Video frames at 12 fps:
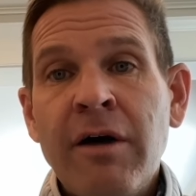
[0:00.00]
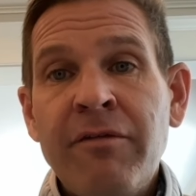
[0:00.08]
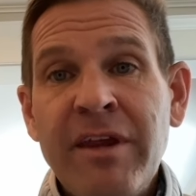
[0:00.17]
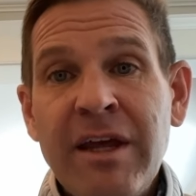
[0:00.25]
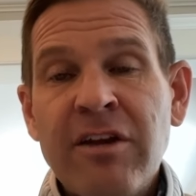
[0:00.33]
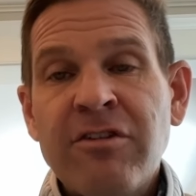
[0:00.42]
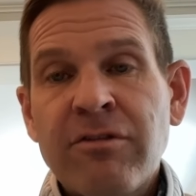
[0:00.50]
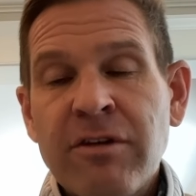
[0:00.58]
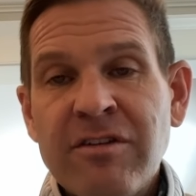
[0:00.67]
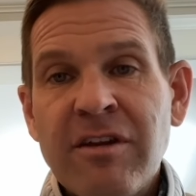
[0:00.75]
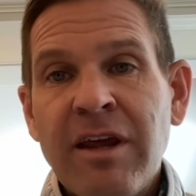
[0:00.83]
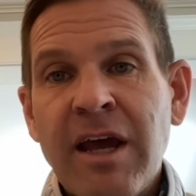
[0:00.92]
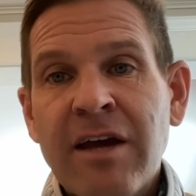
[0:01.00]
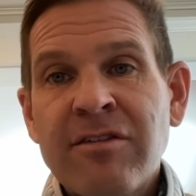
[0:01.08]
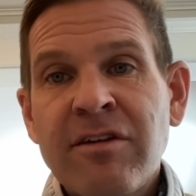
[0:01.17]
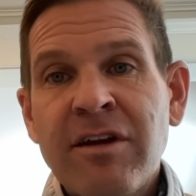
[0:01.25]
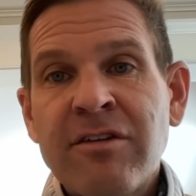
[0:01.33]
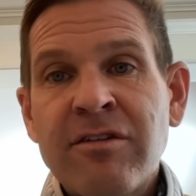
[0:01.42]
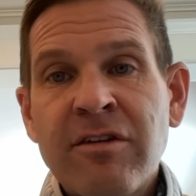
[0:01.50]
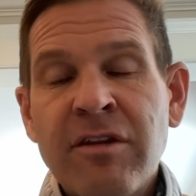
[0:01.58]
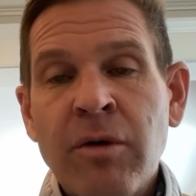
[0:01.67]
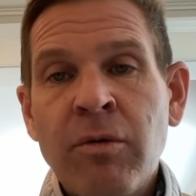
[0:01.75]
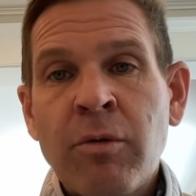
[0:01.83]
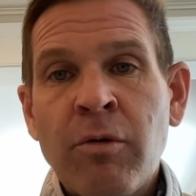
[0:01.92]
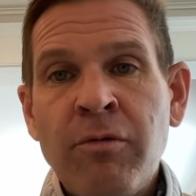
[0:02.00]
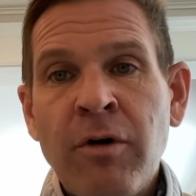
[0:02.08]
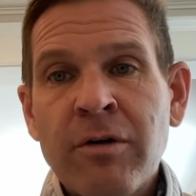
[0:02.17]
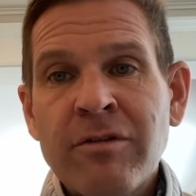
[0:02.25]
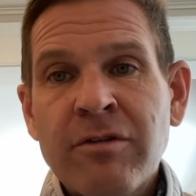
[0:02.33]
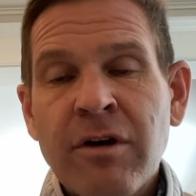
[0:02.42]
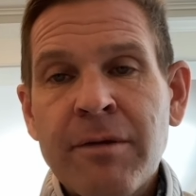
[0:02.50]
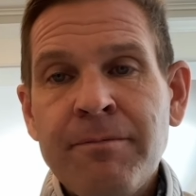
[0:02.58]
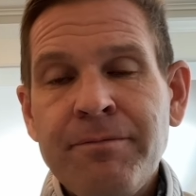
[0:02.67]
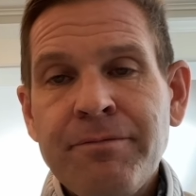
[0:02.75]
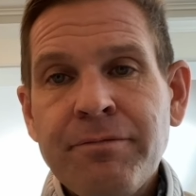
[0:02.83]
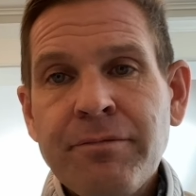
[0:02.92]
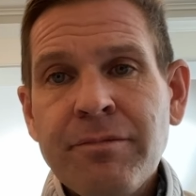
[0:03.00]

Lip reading: of the industries and the assets that we were focused on.